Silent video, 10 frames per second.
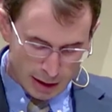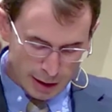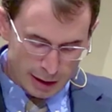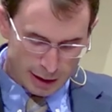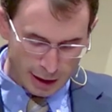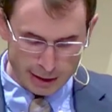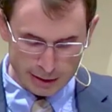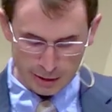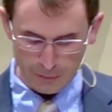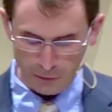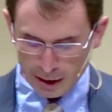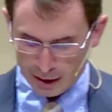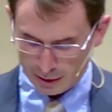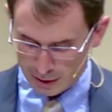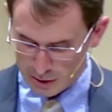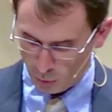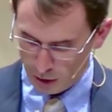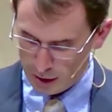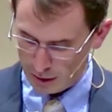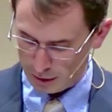And I define it this
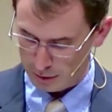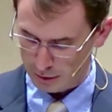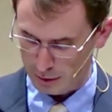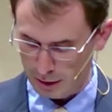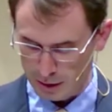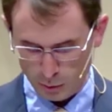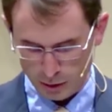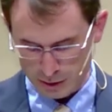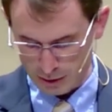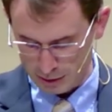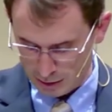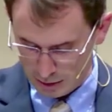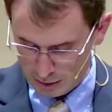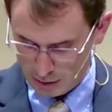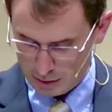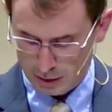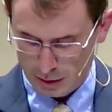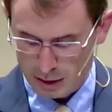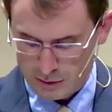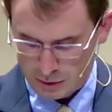way, uh, and I want to, to
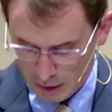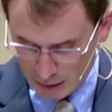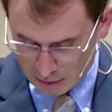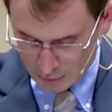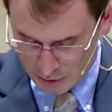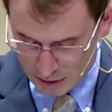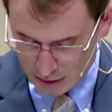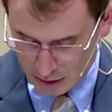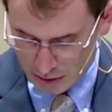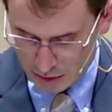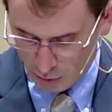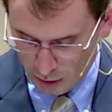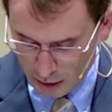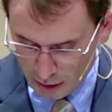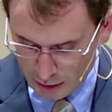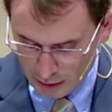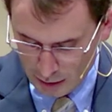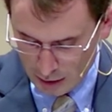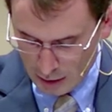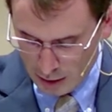give some exposition as to why.
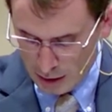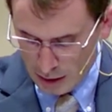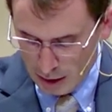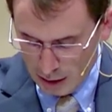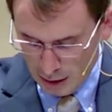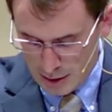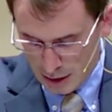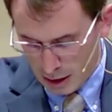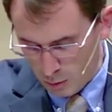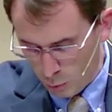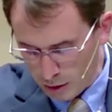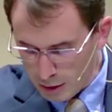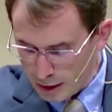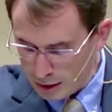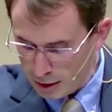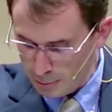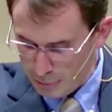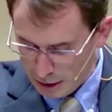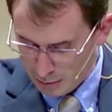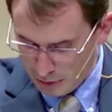It's a willing
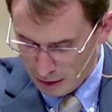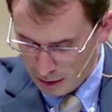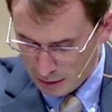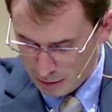commitment.